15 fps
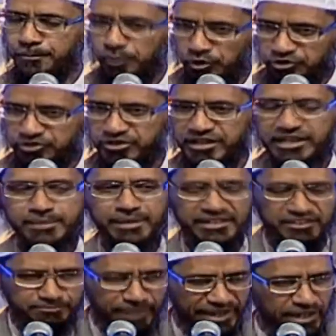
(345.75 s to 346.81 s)
posteriorly by
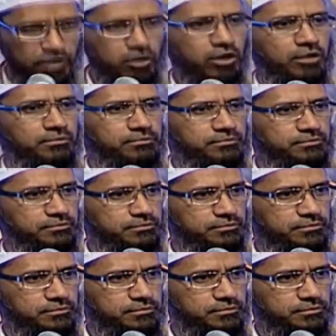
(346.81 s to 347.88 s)
the spinal column,
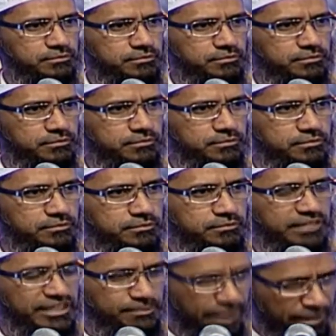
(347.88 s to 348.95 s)

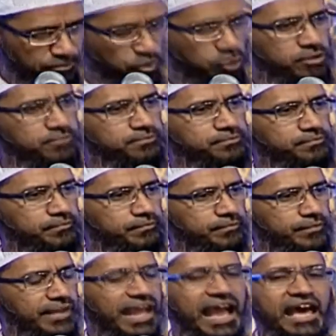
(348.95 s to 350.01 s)
that the backbone,
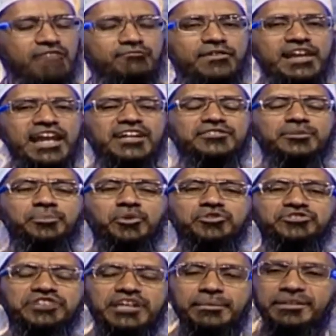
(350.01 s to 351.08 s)
as well as the
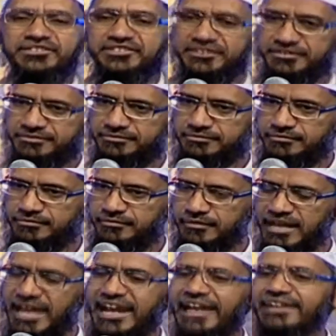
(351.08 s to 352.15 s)
posterior muscles.
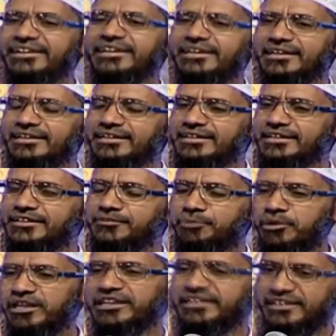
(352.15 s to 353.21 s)
And anteriorly, it is
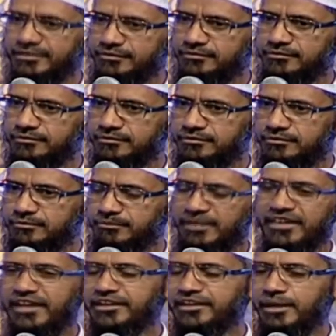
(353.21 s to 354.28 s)
protected by
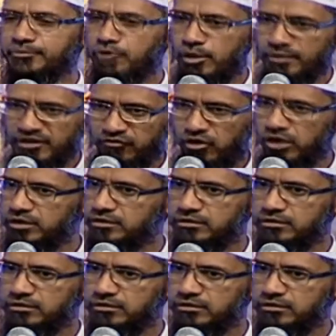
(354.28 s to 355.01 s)
the anterior abdominal wall,